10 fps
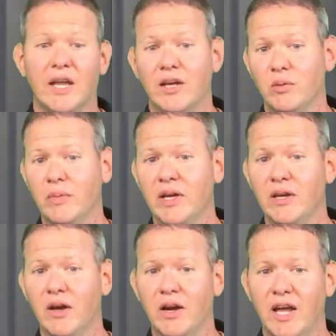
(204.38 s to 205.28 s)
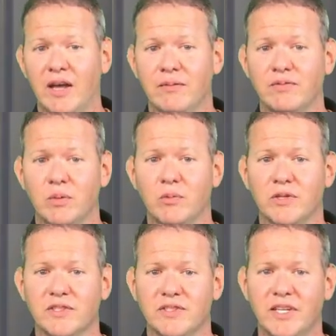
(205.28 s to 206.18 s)
Now, you may not have
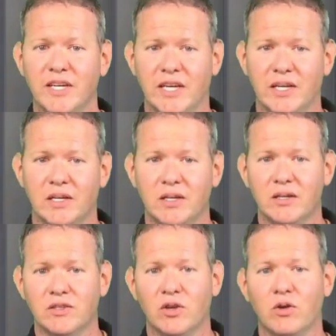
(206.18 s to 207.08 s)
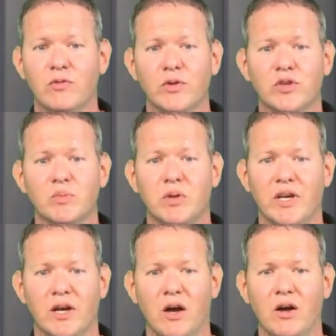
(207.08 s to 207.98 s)
someone singing, so if you're just
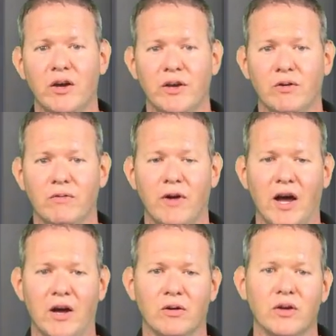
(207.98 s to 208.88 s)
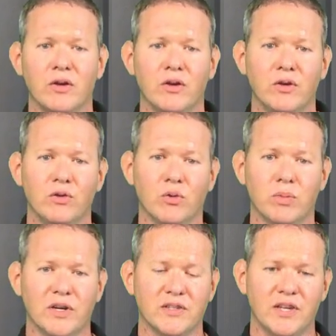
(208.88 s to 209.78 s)
playing an audio file, your
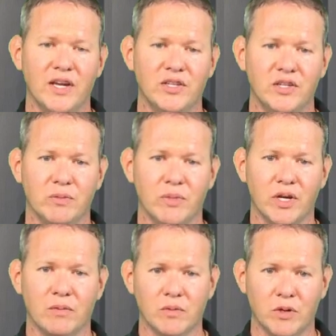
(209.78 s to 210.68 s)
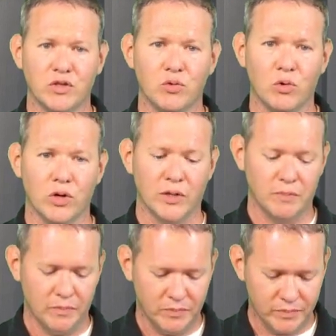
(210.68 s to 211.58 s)
presentation becomes much
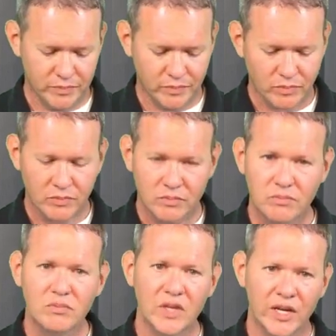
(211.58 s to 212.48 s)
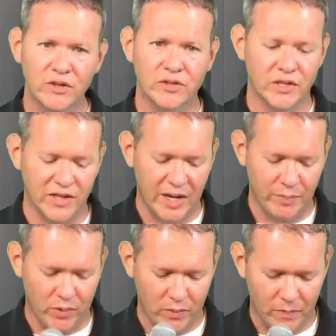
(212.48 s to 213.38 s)
shorter. Here's an
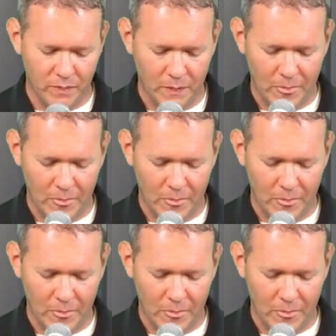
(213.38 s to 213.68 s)
example.